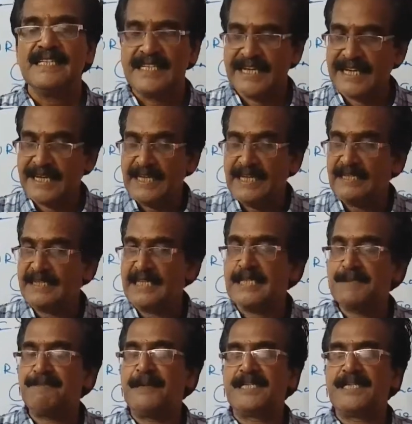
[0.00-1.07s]
See,
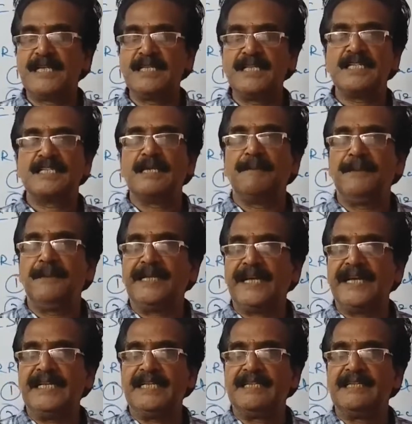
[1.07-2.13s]
this person, this
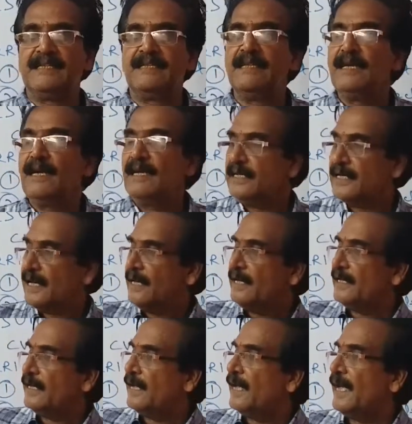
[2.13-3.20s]
applicant
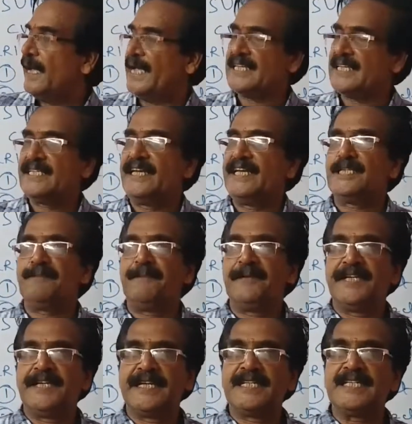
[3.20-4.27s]
has
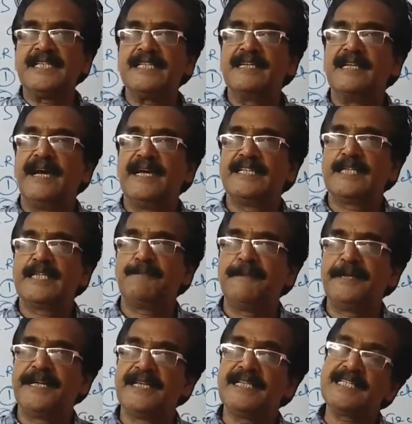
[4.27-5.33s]
experience
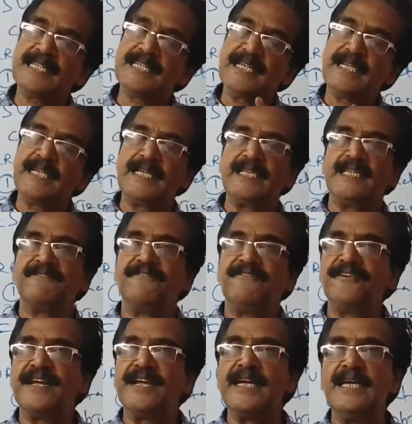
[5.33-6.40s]
in the
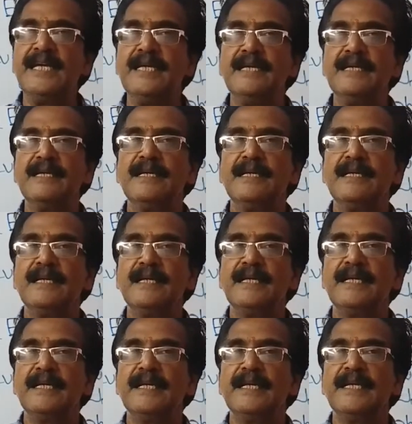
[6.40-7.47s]
field
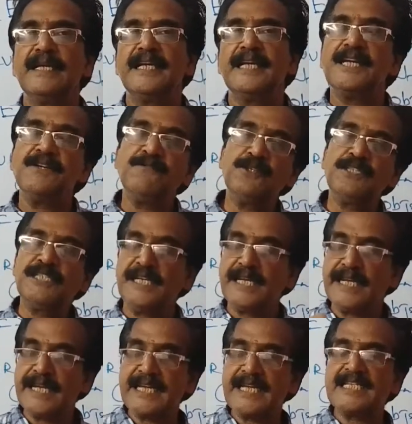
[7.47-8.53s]
in which
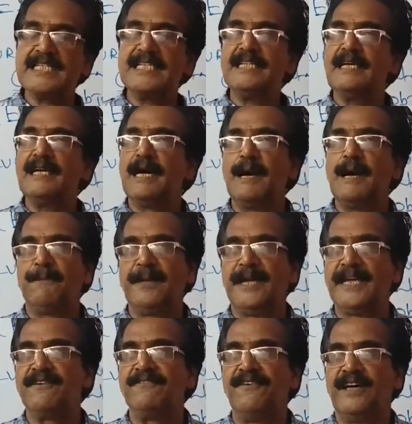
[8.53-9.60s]
he is
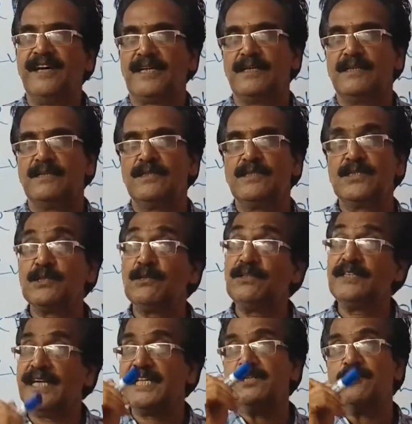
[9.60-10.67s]
applying for.
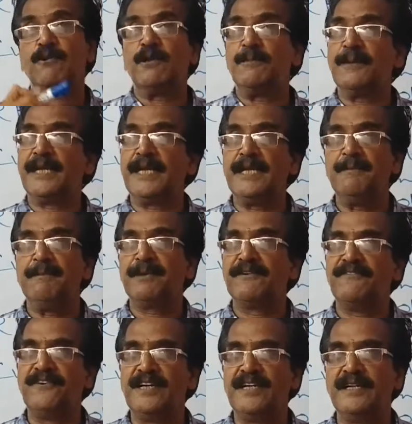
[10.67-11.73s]
So then you will be
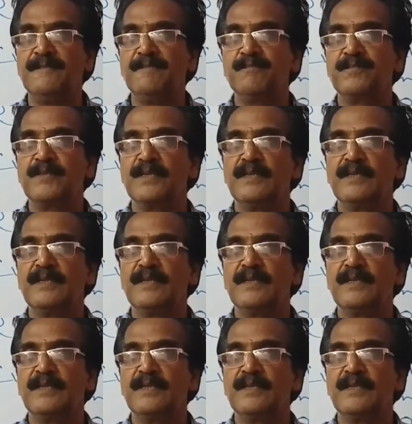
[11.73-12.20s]
preferred.